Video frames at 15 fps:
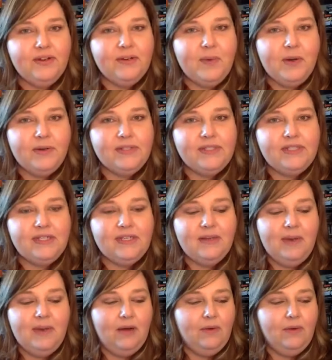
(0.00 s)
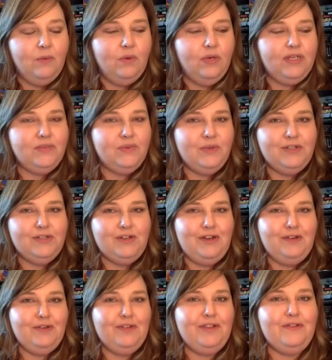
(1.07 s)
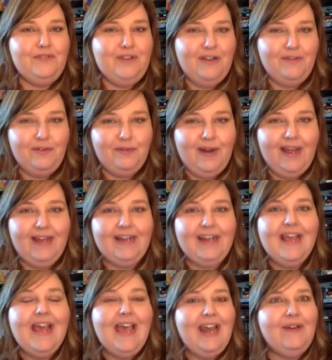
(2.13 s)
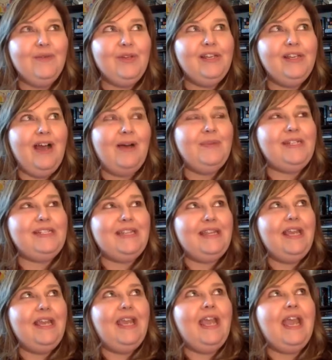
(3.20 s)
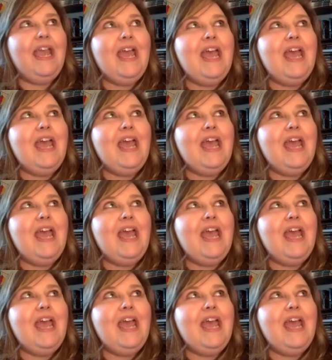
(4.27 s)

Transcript: had posted about what's one genre that you've never read, and it really got me to thinking.